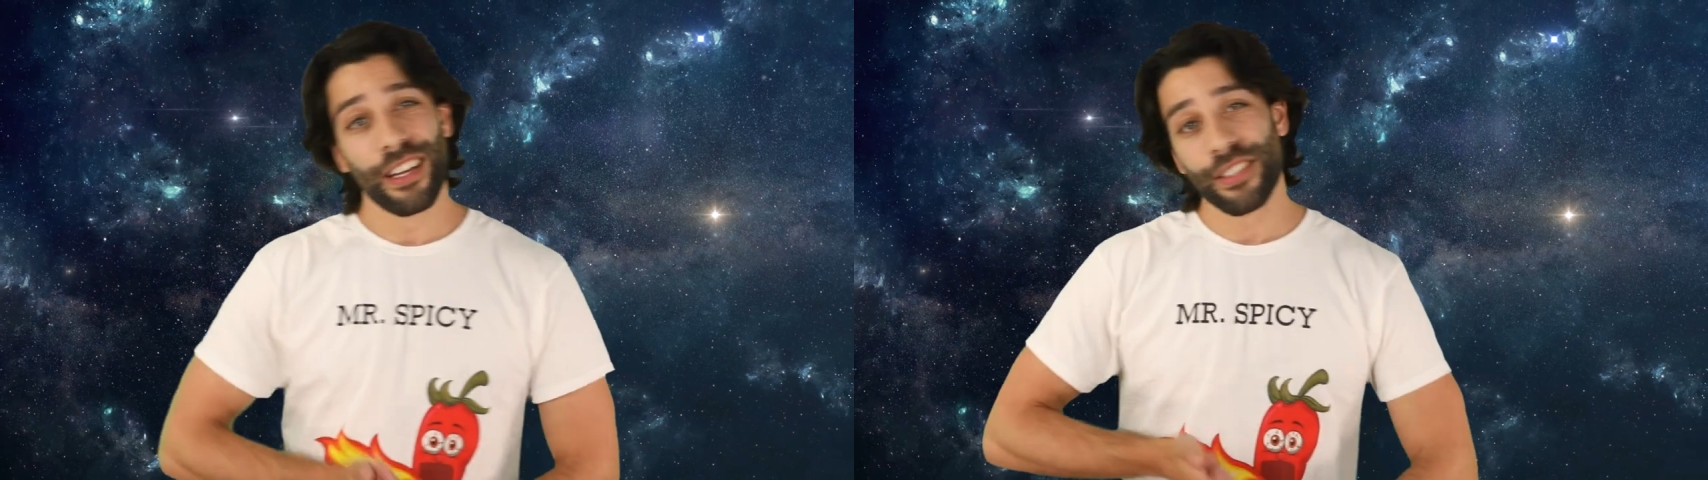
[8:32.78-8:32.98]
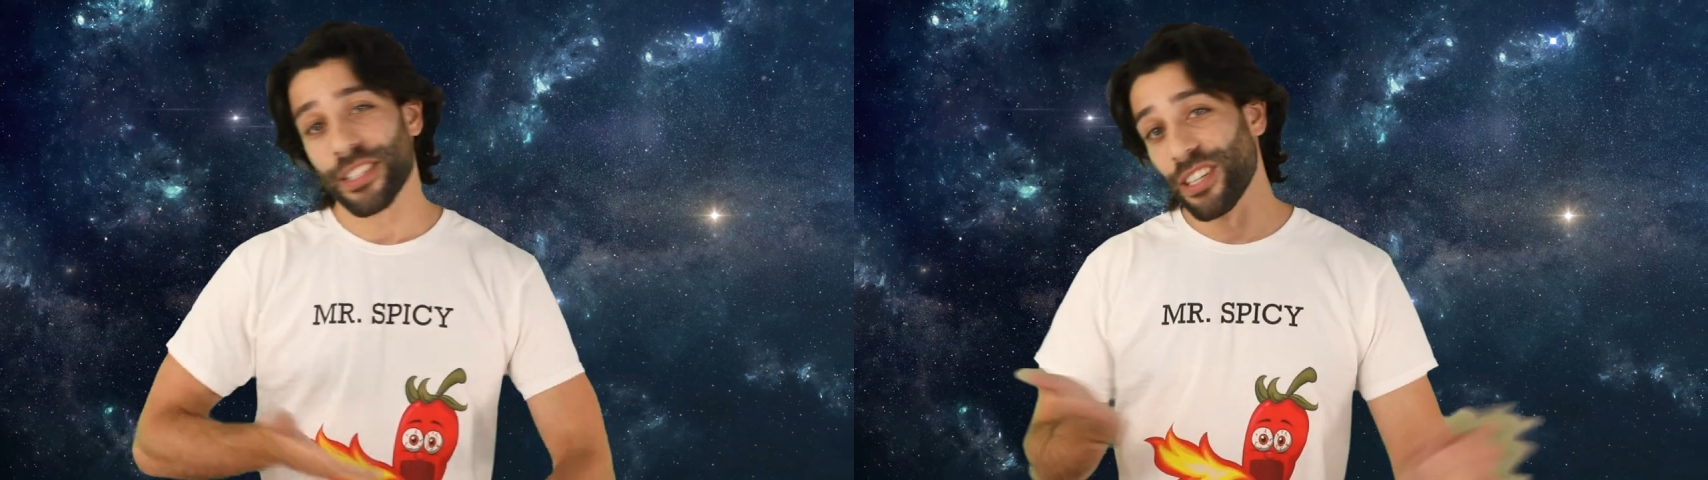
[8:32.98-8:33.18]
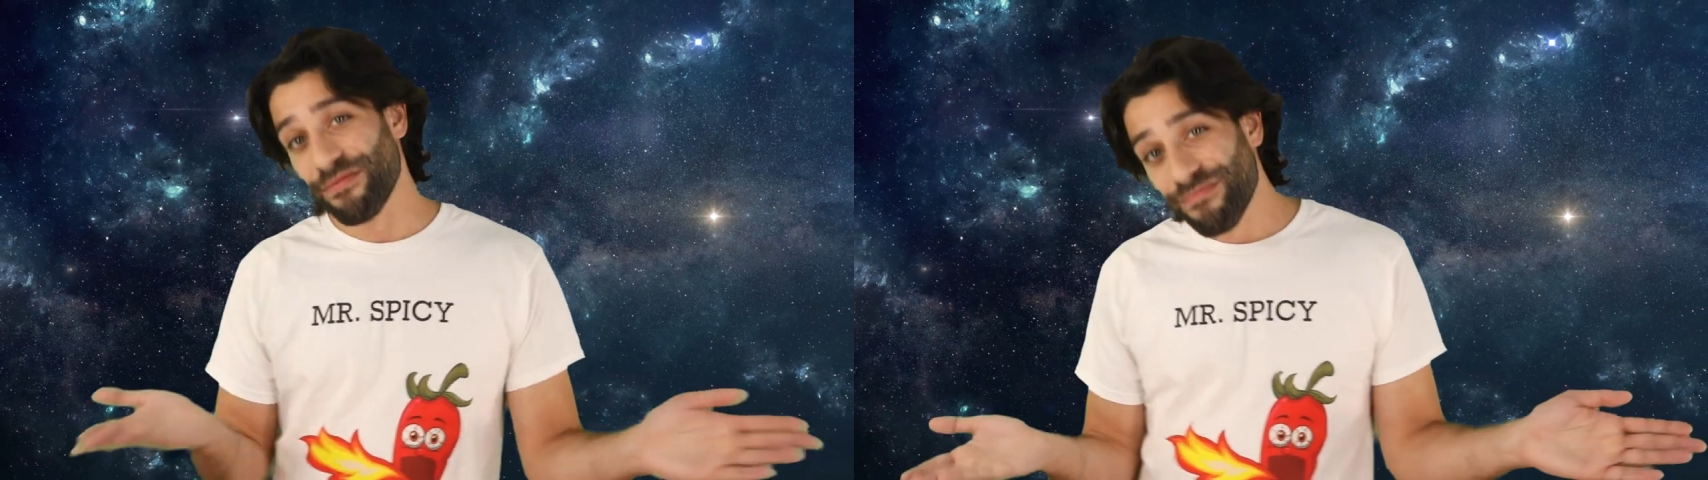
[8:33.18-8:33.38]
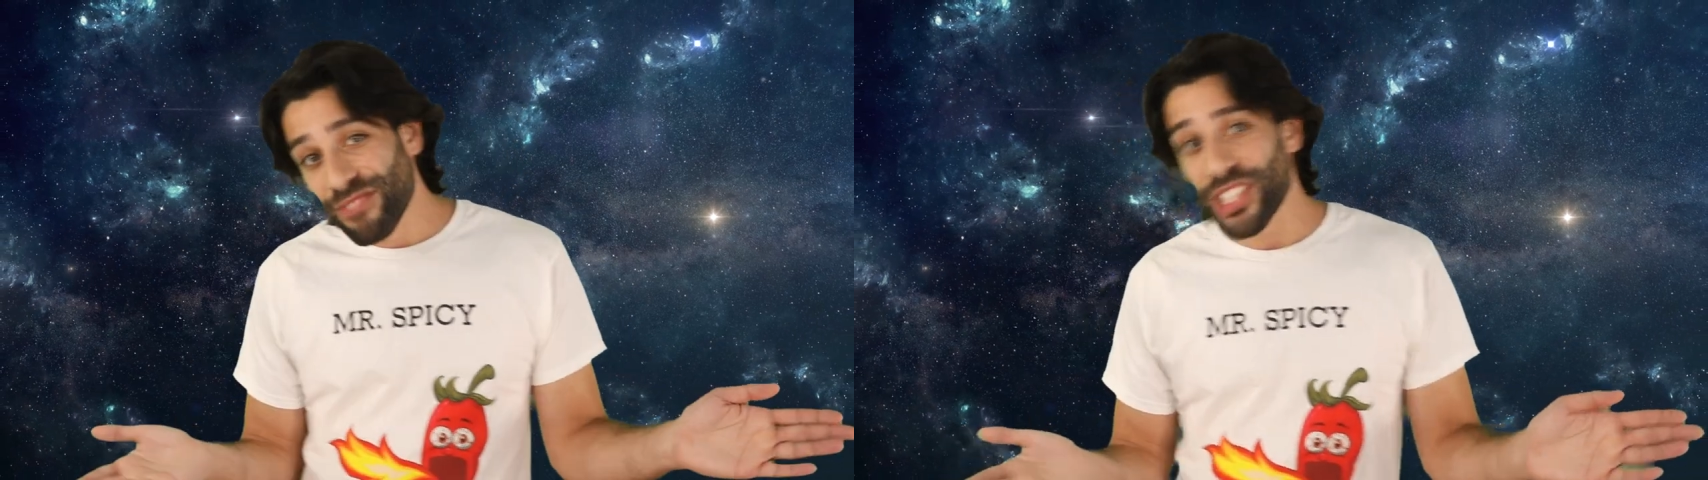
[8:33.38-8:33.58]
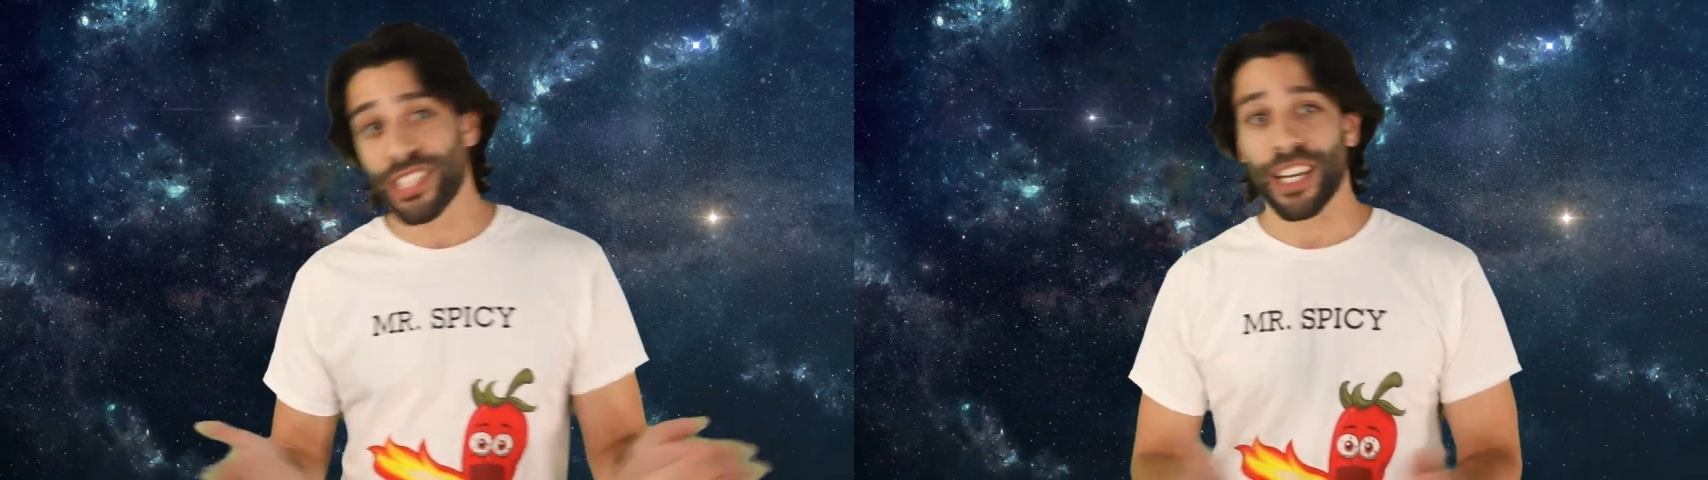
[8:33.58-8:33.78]
So,
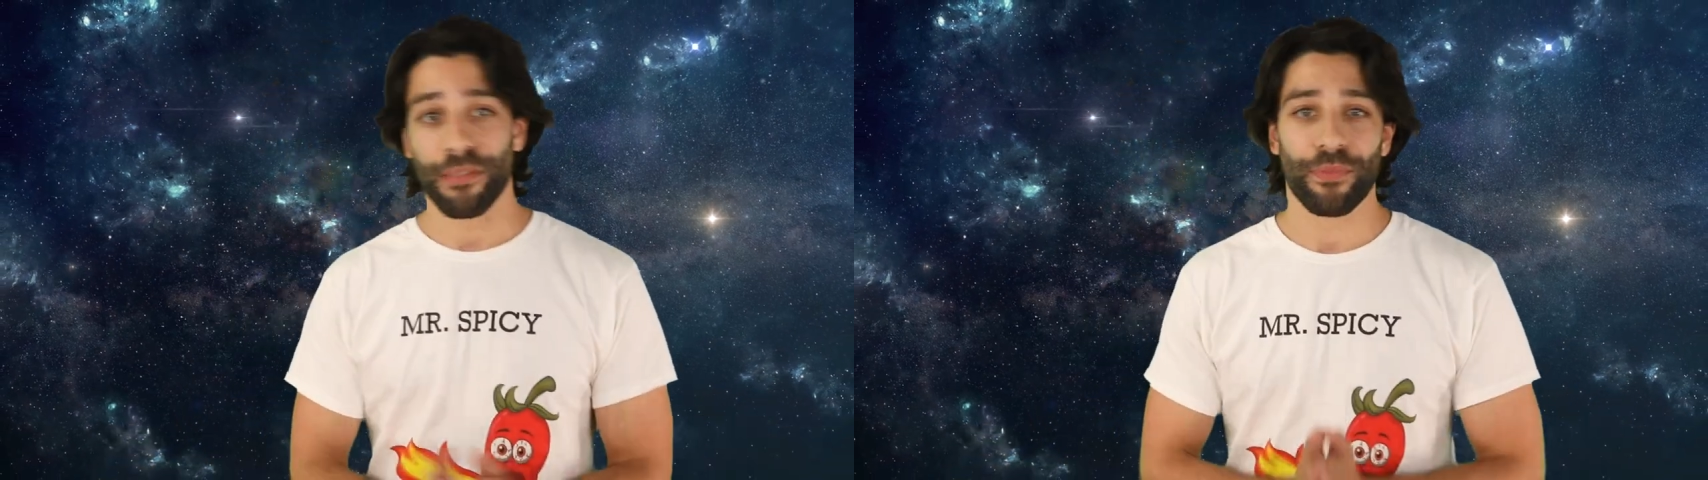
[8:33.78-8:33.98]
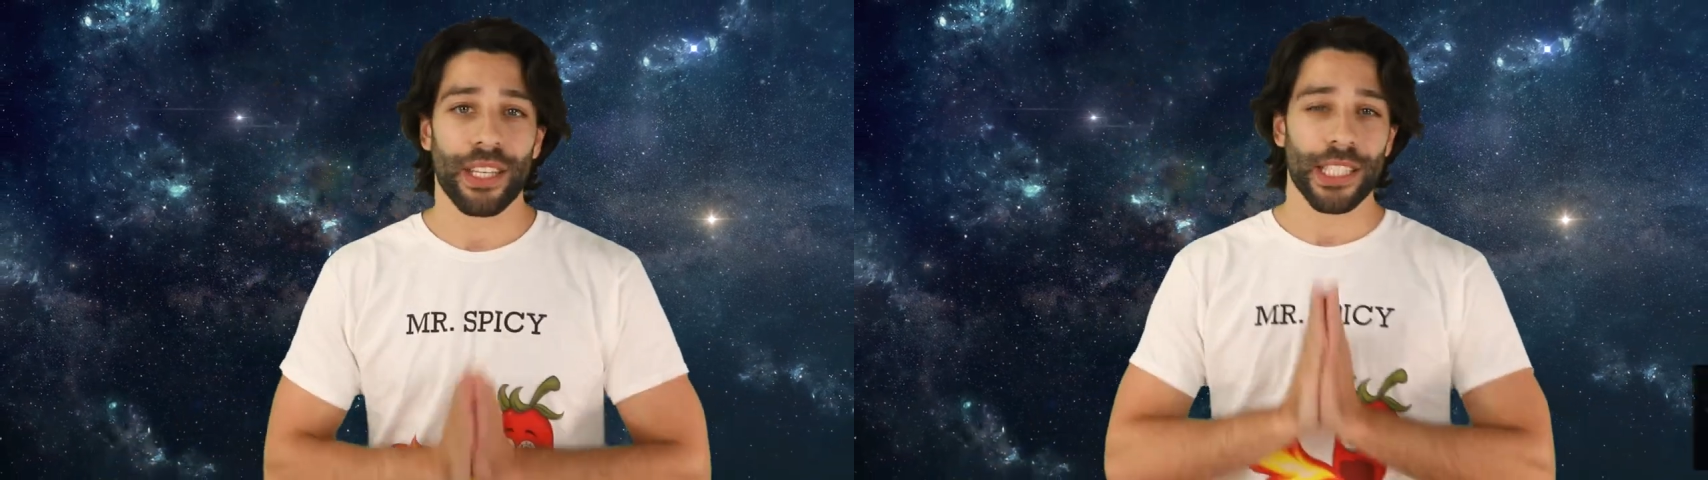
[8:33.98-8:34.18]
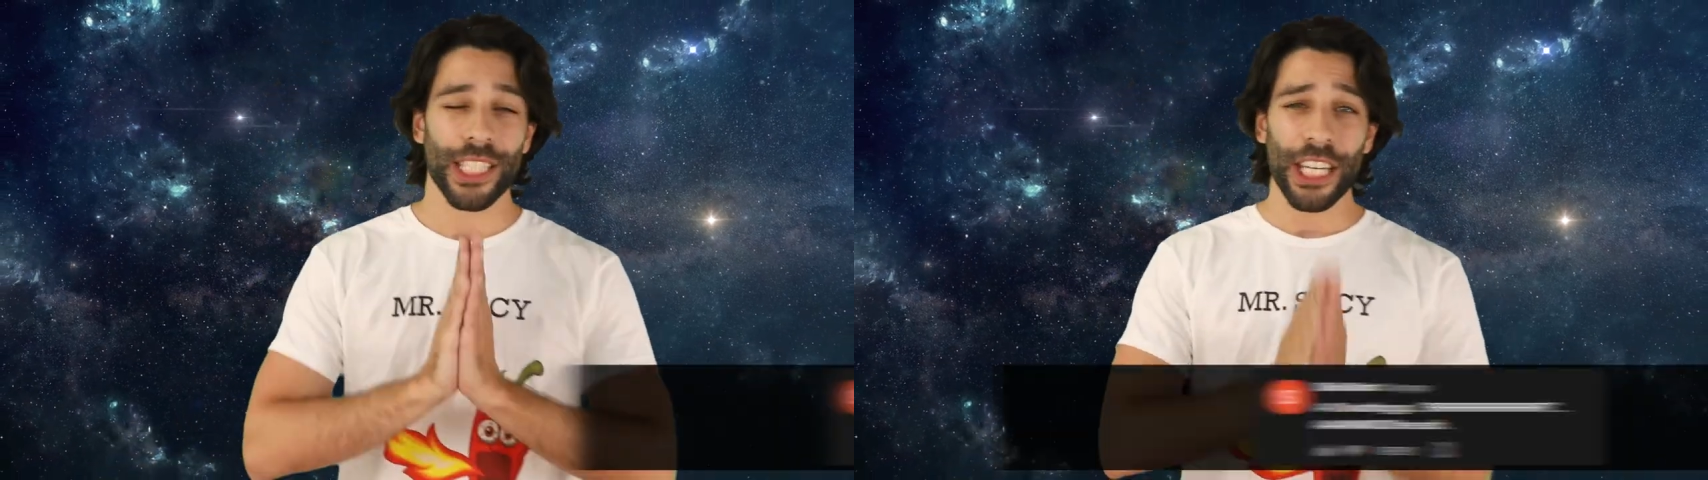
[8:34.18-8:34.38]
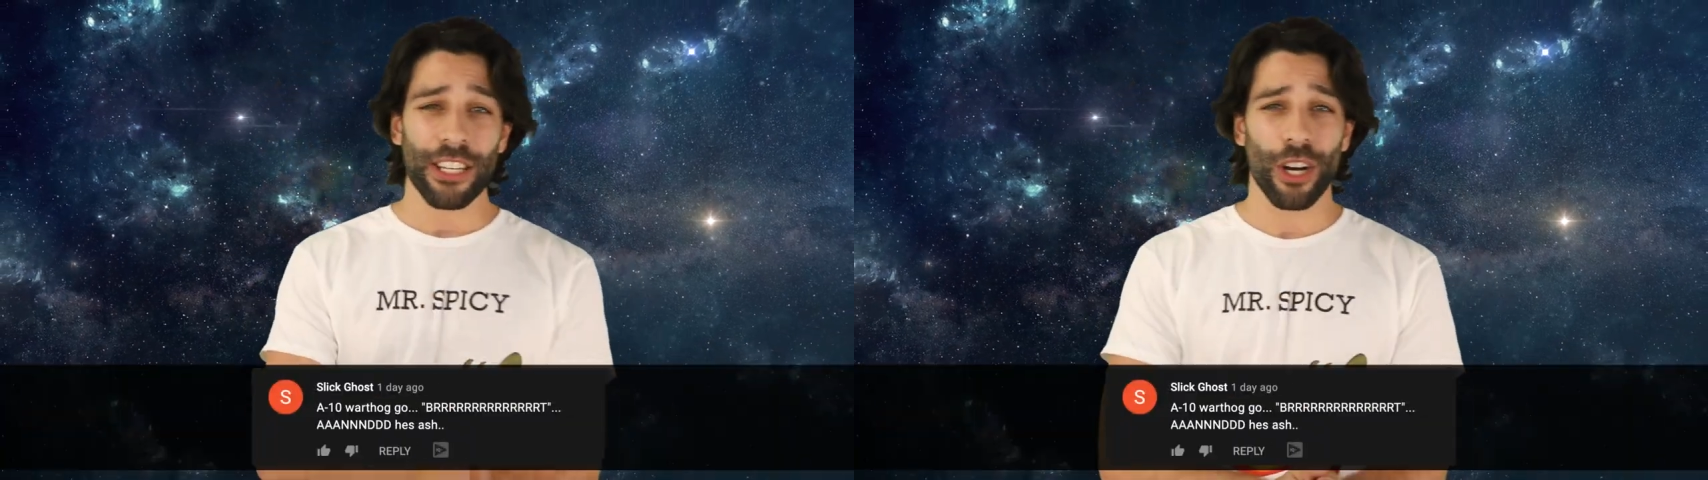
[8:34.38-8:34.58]
just saying. Slick